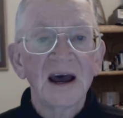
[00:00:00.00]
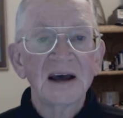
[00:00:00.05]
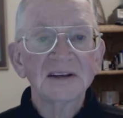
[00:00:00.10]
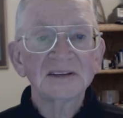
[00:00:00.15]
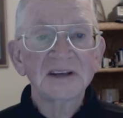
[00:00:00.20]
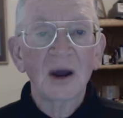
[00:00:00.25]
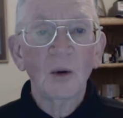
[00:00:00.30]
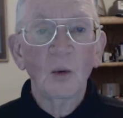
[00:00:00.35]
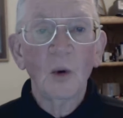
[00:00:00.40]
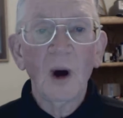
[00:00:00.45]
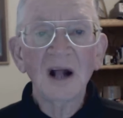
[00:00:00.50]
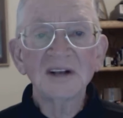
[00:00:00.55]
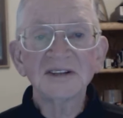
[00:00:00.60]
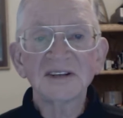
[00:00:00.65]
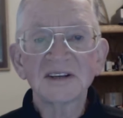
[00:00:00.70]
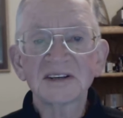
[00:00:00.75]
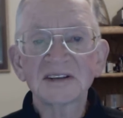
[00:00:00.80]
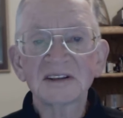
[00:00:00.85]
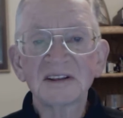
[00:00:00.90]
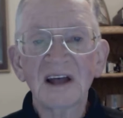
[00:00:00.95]
As I
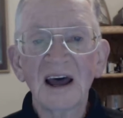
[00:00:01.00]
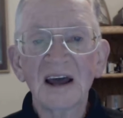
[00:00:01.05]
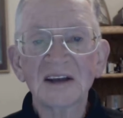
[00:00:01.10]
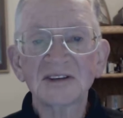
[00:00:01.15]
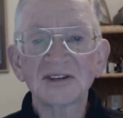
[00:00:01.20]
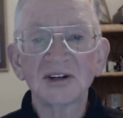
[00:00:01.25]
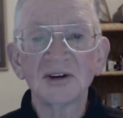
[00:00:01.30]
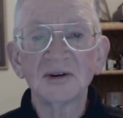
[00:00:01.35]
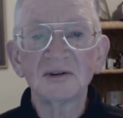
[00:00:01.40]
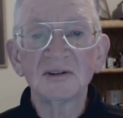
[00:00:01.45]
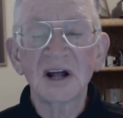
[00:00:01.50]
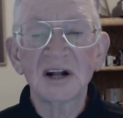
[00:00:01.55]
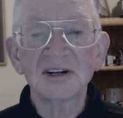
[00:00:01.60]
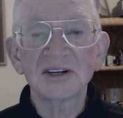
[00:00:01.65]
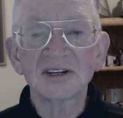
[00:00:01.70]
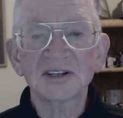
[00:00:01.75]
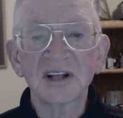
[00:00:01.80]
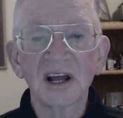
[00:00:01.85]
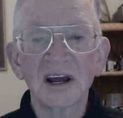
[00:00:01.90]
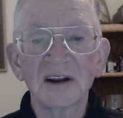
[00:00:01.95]
watched this last two
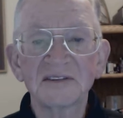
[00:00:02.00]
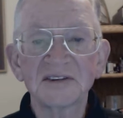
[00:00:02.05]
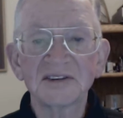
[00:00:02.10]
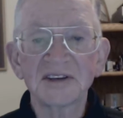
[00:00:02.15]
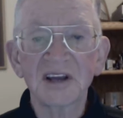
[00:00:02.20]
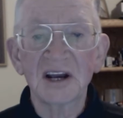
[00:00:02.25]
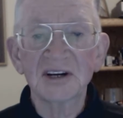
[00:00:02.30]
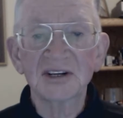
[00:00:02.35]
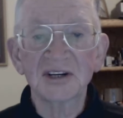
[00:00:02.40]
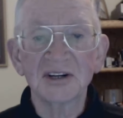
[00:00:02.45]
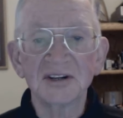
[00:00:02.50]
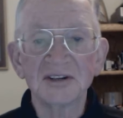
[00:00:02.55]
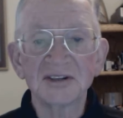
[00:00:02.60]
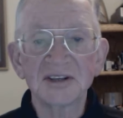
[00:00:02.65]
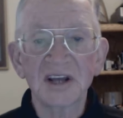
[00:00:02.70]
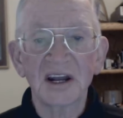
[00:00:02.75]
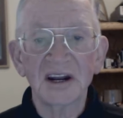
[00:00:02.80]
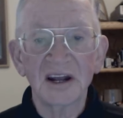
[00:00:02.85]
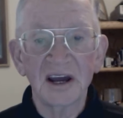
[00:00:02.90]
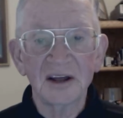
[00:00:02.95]
legislative
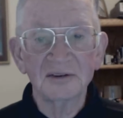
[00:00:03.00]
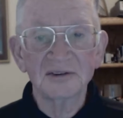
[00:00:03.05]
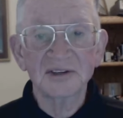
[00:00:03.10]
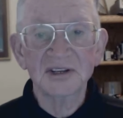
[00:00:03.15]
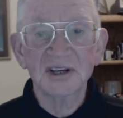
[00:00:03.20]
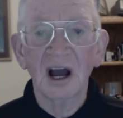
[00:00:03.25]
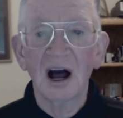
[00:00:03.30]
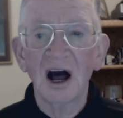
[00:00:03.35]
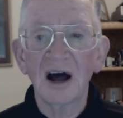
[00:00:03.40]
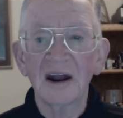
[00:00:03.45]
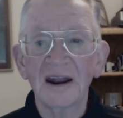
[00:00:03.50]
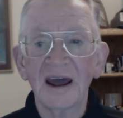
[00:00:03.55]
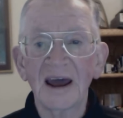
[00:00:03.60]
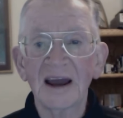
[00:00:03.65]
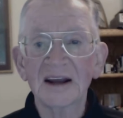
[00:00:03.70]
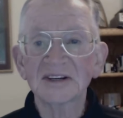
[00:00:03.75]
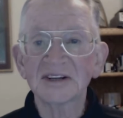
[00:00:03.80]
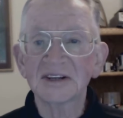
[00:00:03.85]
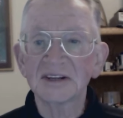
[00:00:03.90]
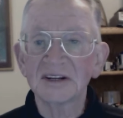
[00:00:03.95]
sessions and Heather Scott in
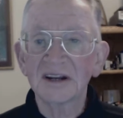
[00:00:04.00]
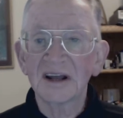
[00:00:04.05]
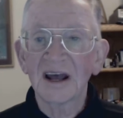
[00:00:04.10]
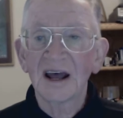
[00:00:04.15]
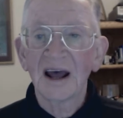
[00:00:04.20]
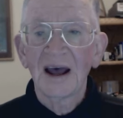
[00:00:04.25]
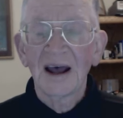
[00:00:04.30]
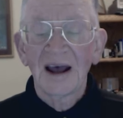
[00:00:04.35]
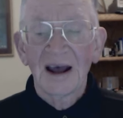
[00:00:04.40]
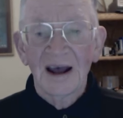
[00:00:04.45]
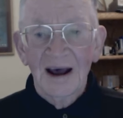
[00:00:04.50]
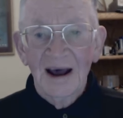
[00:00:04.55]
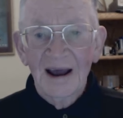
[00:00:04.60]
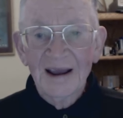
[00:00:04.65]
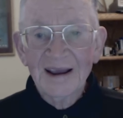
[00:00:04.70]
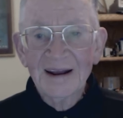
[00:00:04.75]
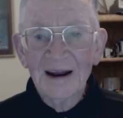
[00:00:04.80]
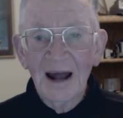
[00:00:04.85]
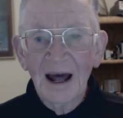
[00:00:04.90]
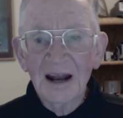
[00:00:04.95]
action,
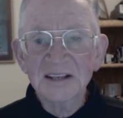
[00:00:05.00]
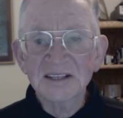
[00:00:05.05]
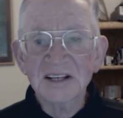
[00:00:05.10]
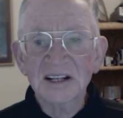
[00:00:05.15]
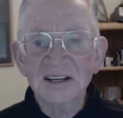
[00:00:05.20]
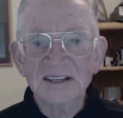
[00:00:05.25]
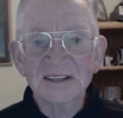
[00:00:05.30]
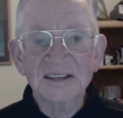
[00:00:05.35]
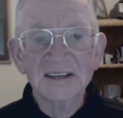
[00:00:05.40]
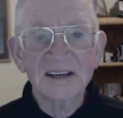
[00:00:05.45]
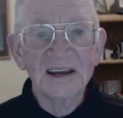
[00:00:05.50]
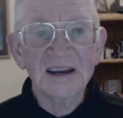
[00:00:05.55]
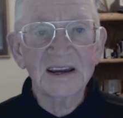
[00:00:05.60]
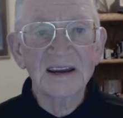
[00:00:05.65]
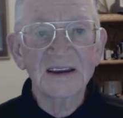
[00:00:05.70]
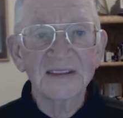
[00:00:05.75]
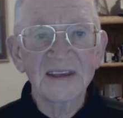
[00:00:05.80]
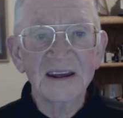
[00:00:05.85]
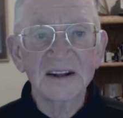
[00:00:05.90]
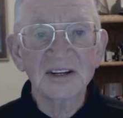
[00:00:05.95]
I can honestly
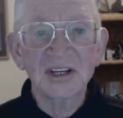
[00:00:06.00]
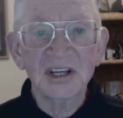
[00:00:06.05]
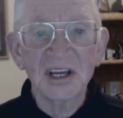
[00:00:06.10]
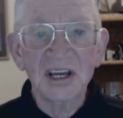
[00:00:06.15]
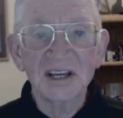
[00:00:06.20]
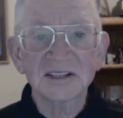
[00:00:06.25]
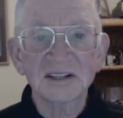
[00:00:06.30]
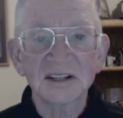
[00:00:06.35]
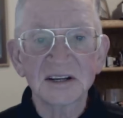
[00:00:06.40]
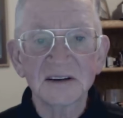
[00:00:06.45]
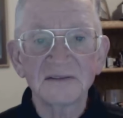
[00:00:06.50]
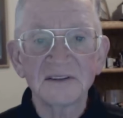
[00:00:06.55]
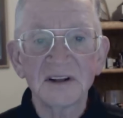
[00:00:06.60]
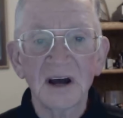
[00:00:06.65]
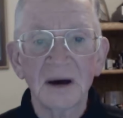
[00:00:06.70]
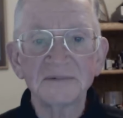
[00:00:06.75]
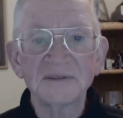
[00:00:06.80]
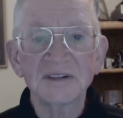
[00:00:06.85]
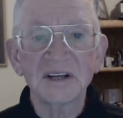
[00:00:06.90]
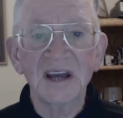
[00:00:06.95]
say that she has
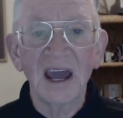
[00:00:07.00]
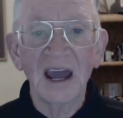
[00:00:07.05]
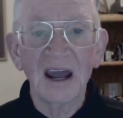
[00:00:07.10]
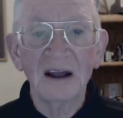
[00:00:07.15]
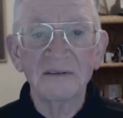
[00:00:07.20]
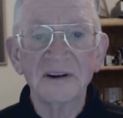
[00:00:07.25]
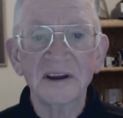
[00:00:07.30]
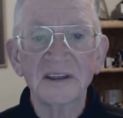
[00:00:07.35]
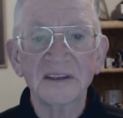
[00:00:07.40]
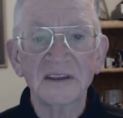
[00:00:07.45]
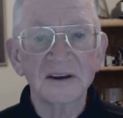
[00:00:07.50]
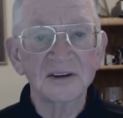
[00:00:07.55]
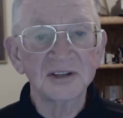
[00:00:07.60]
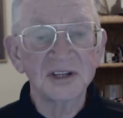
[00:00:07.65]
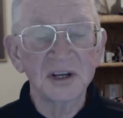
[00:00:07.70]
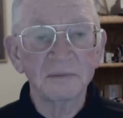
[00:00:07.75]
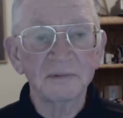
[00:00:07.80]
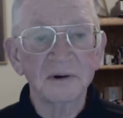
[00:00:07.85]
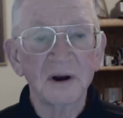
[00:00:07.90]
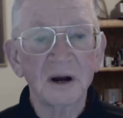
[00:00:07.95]
lived up to everything
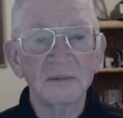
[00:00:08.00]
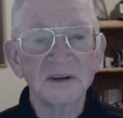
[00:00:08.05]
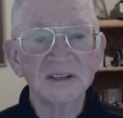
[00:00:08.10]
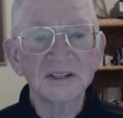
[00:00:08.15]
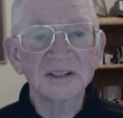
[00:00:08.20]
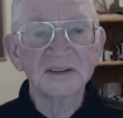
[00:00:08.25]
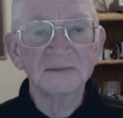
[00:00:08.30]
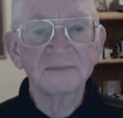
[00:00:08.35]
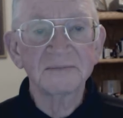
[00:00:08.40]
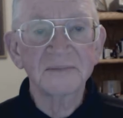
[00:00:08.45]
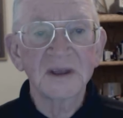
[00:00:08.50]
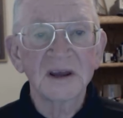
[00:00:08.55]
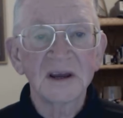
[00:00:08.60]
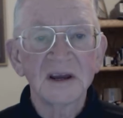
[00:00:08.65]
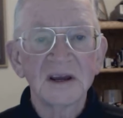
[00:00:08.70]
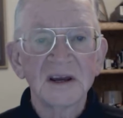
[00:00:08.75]
she promised.